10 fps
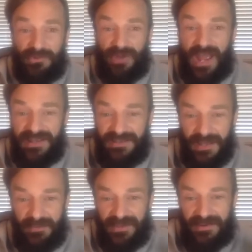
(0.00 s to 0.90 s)
crack
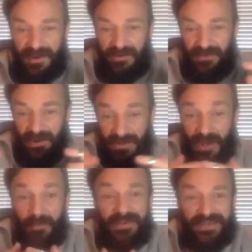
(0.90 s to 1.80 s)
climbing are
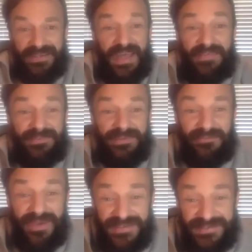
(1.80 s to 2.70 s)
coming together in
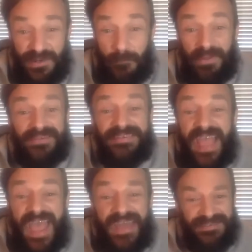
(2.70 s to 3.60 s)
ways that are
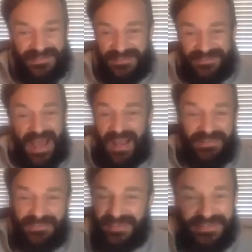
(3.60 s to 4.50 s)
bananas, like
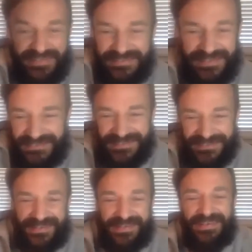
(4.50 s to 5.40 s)
dinoing into just
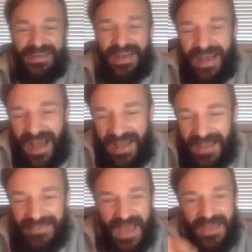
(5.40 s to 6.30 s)
like,
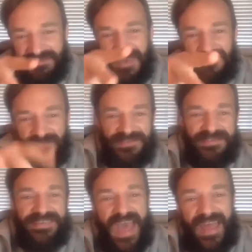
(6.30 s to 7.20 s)
I
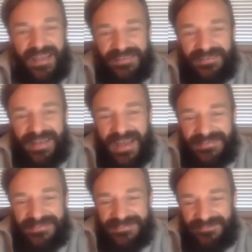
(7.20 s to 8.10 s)
foresee that in your
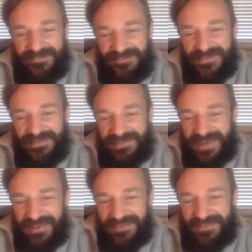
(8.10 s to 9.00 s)
guys' future.
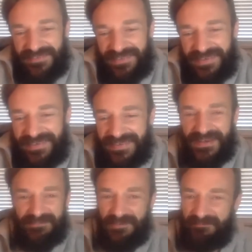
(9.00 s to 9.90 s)
I don't know if you're already
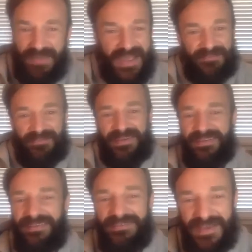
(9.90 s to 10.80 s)
there, but man, what
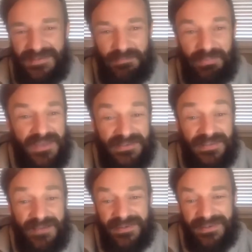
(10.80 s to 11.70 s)
those guys are blessed
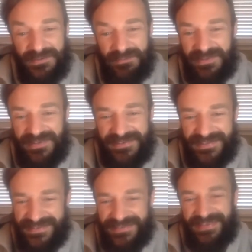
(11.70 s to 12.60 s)
climbing under
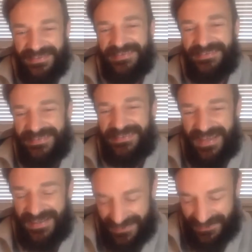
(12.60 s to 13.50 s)
bridges and things like
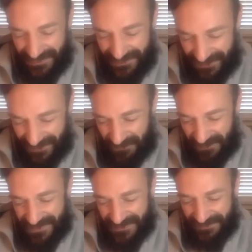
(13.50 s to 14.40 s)
that. They're really
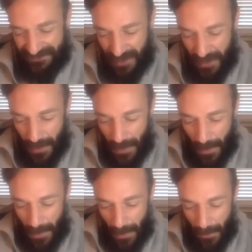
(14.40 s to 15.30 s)
impressive.
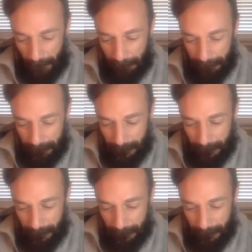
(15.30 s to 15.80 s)
Um,